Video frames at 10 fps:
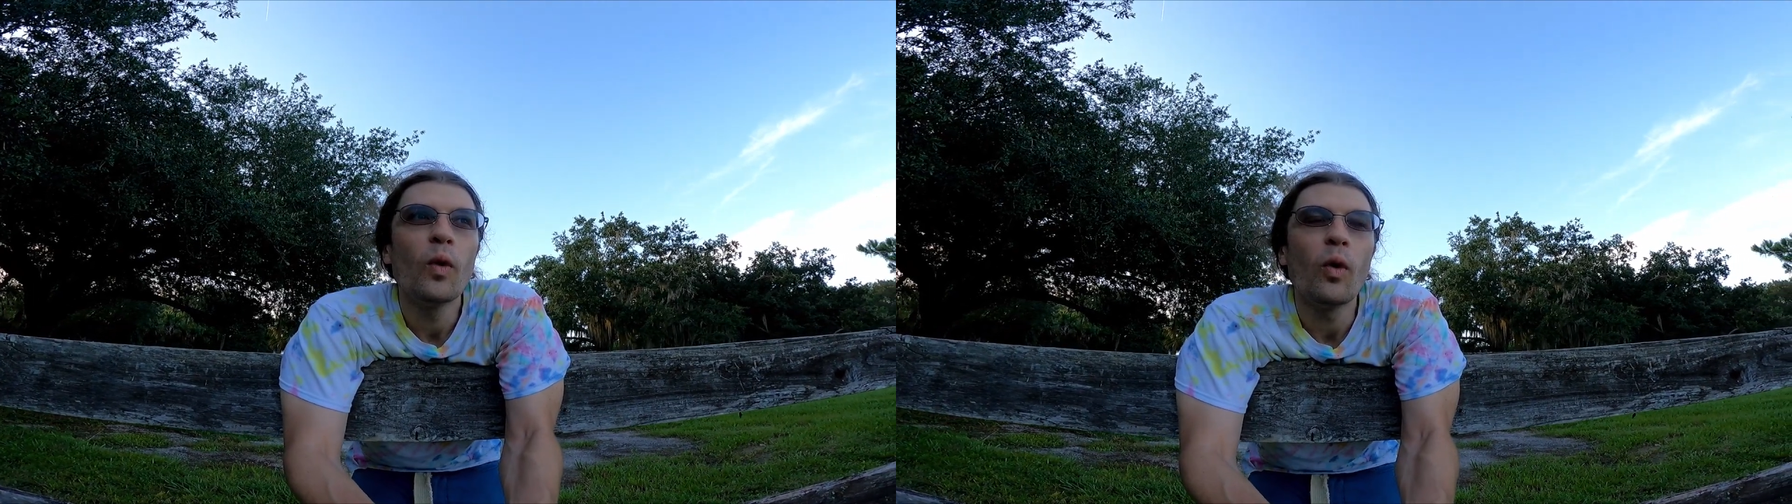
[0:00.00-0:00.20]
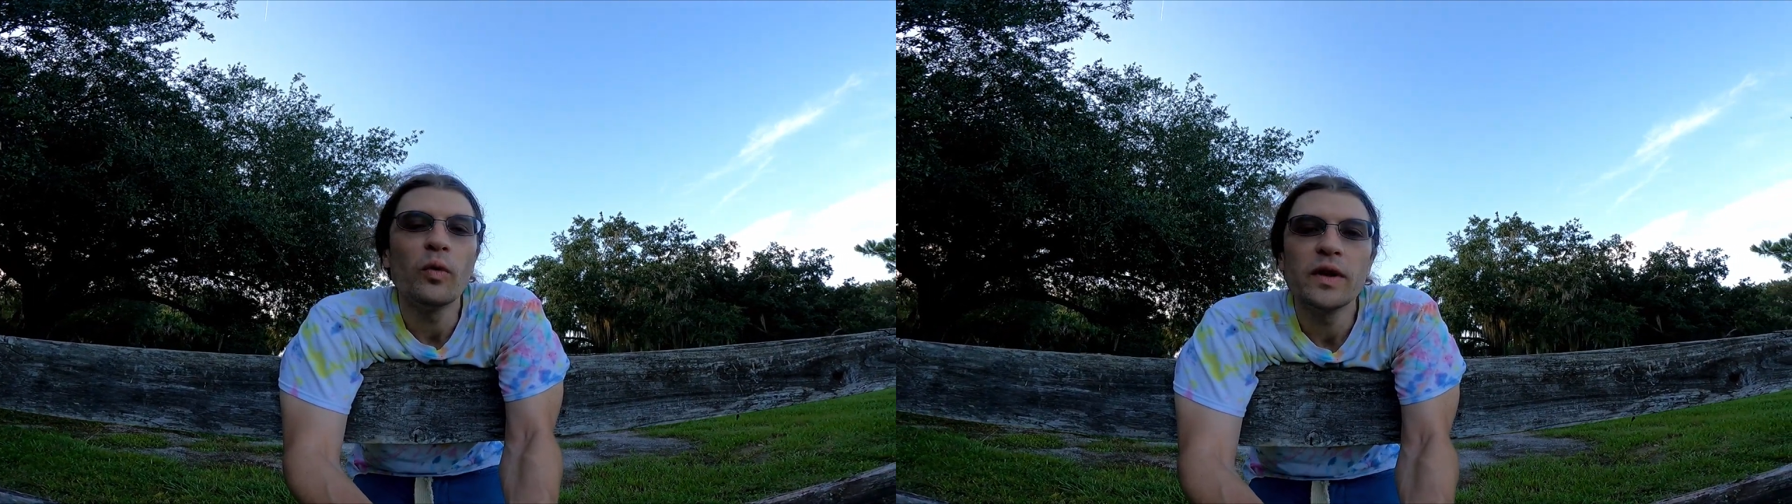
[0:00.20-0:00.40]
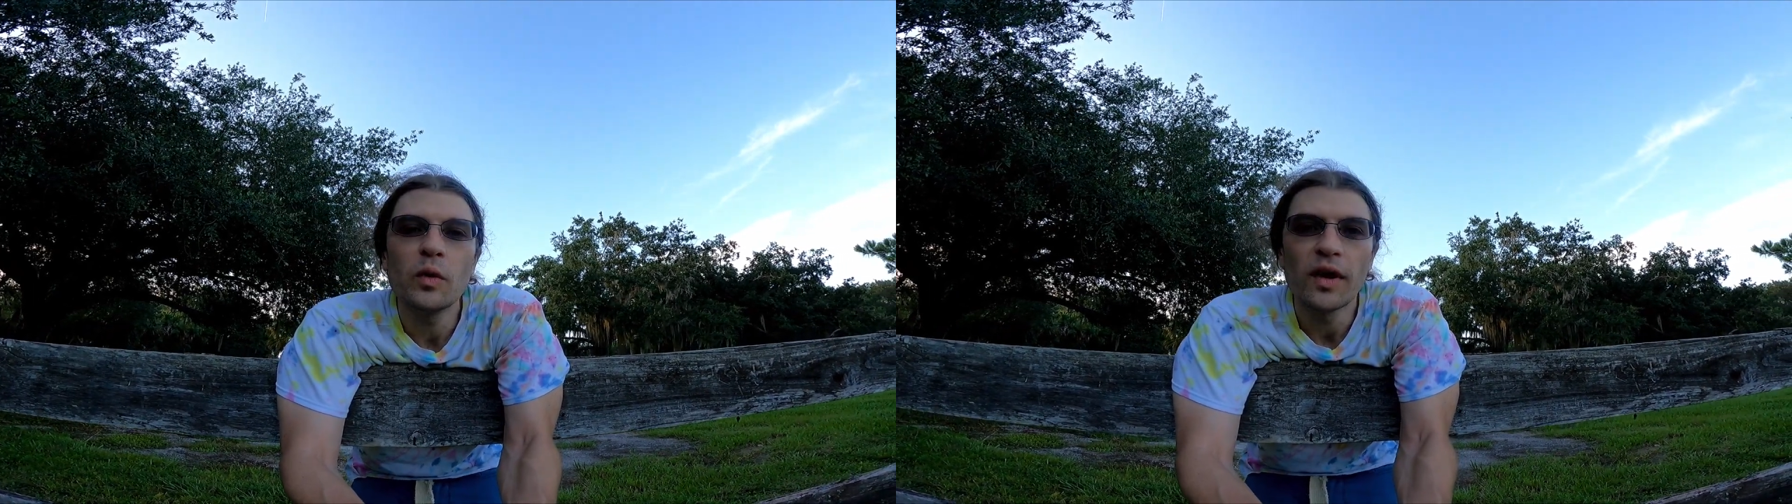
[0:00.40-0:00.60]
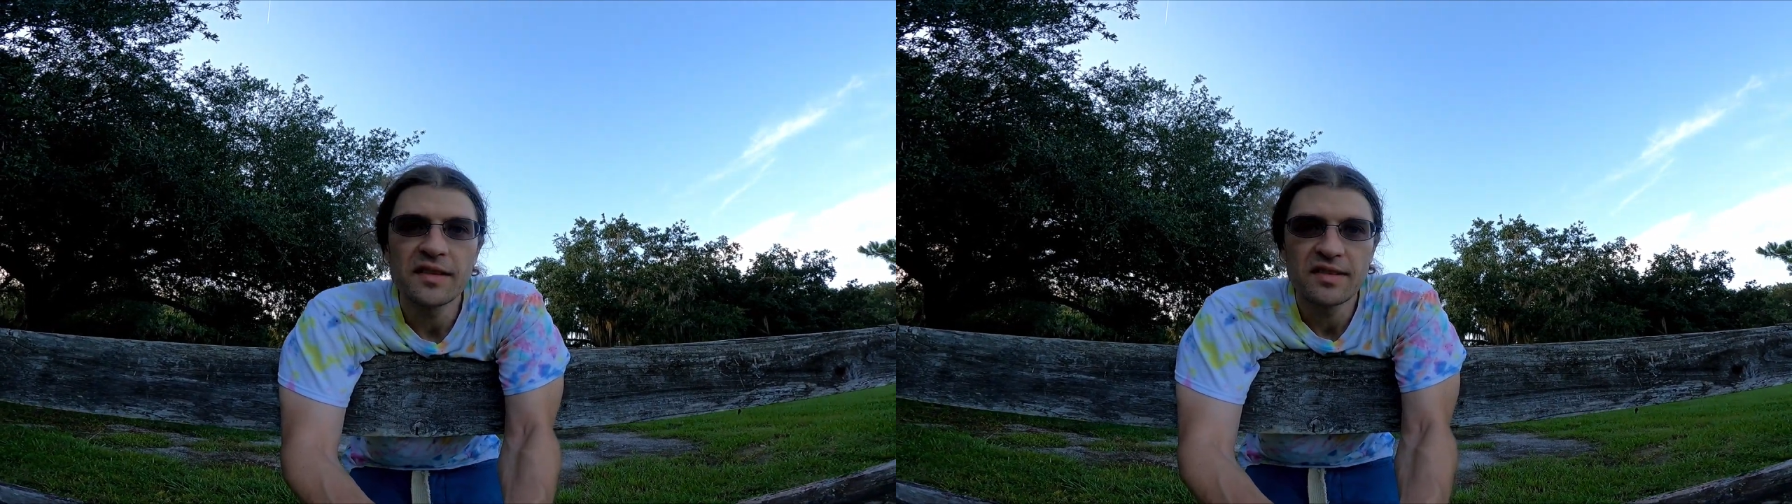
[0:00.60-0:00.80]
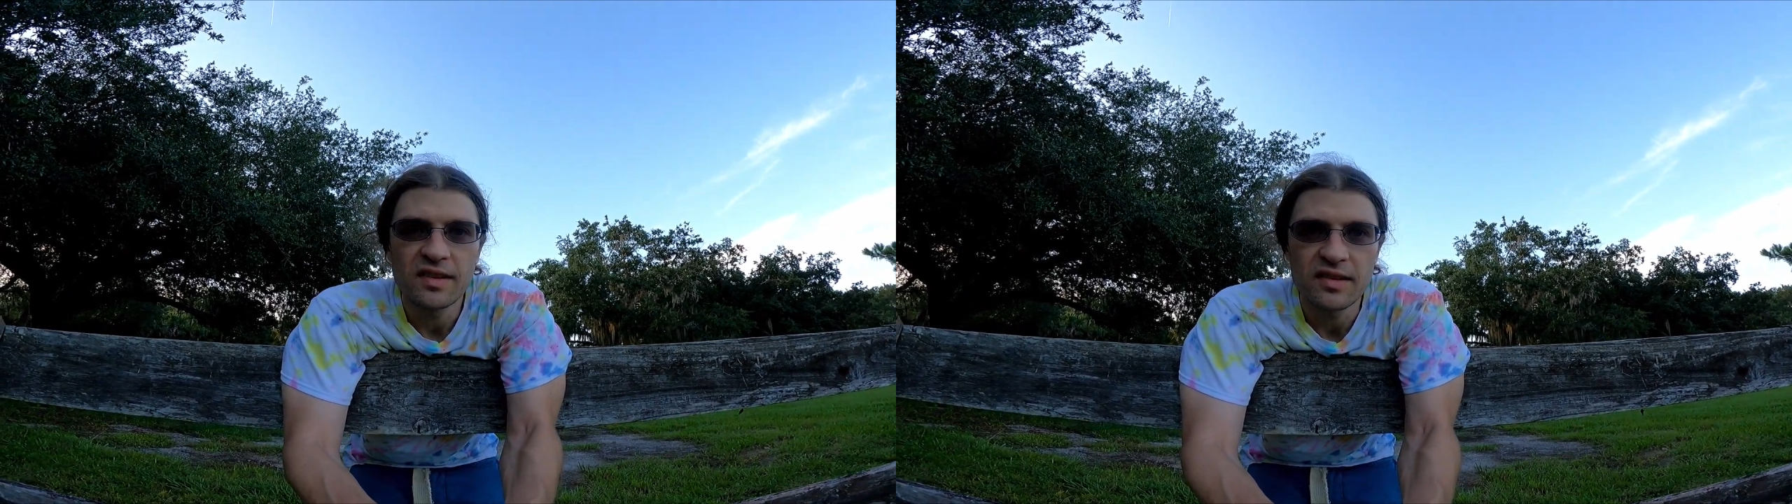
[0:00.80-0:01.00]
only
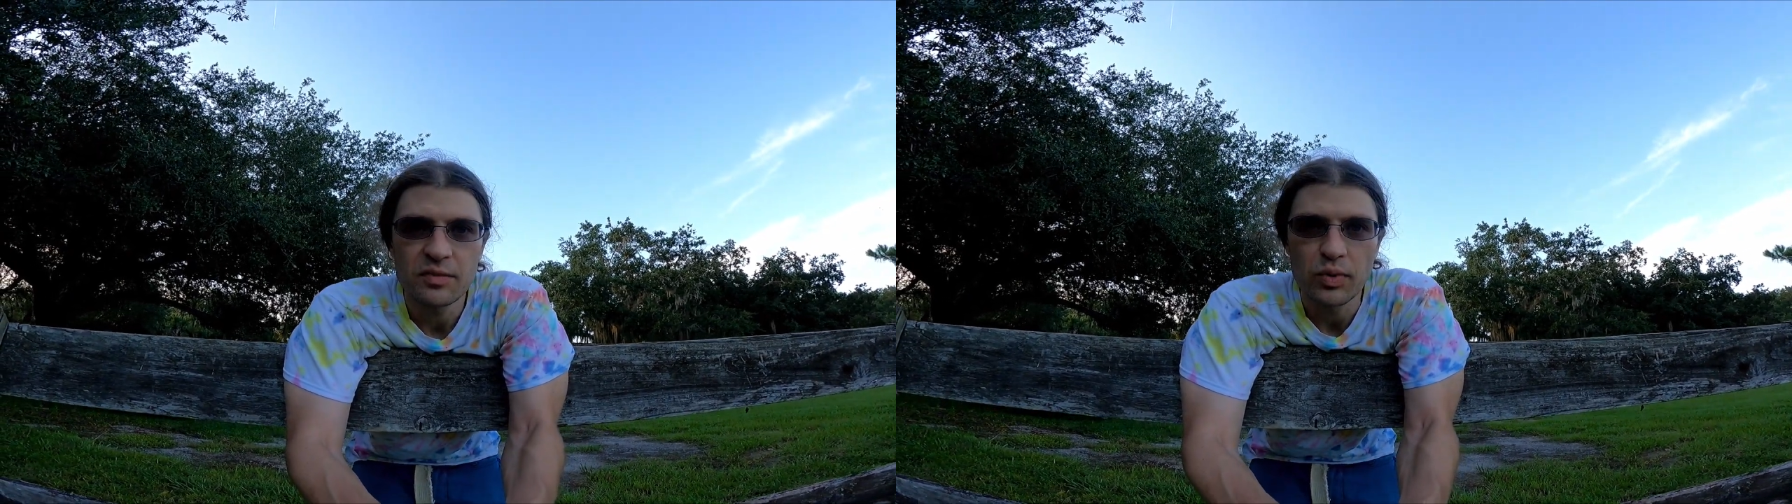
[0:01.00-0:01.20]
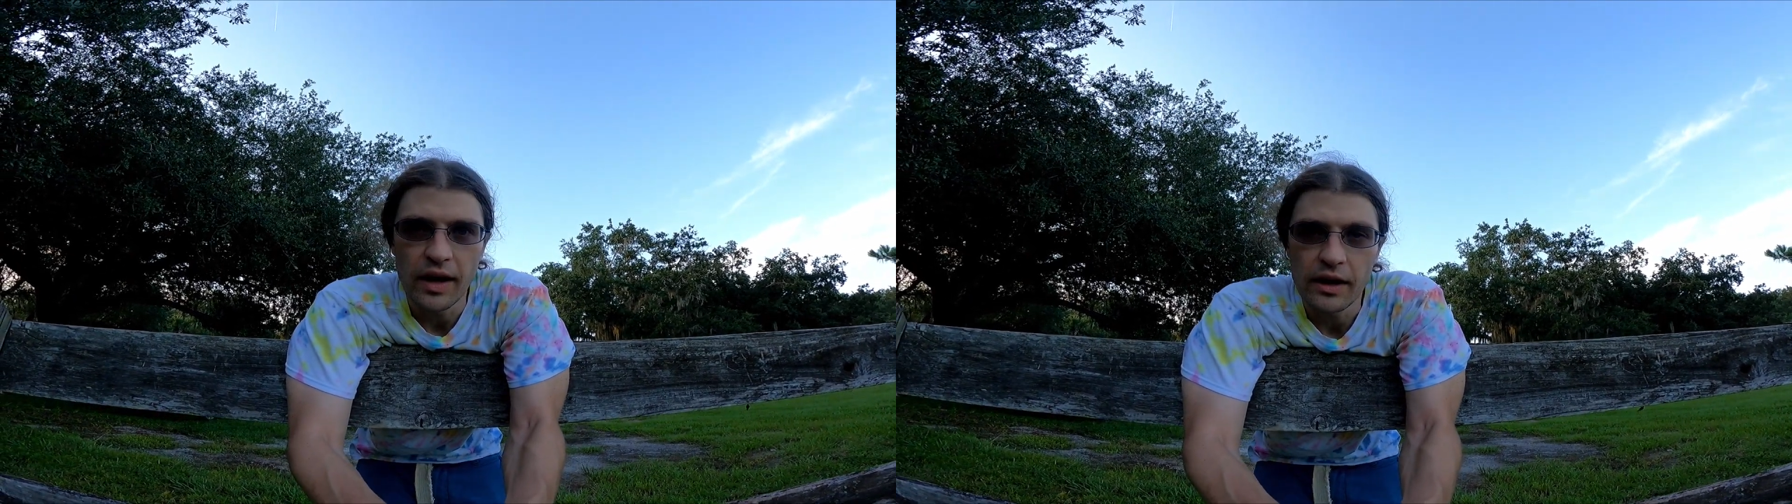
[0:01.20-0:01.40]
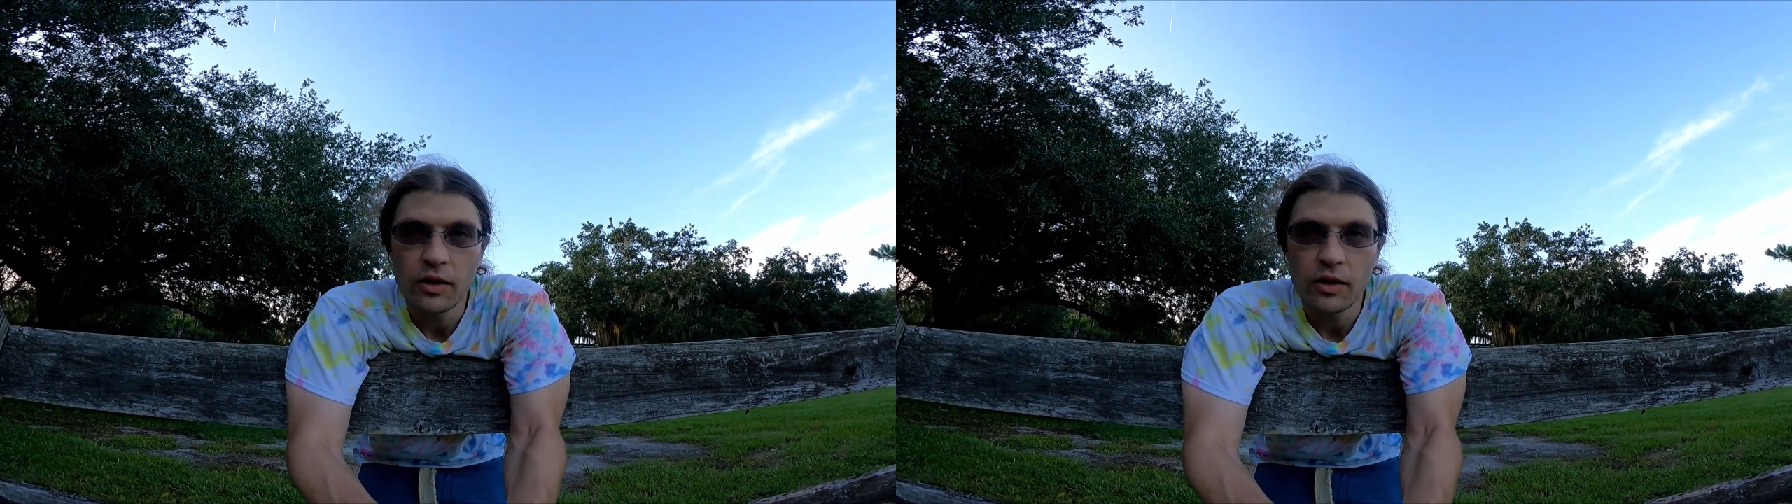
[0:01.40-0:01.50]
wants to spread.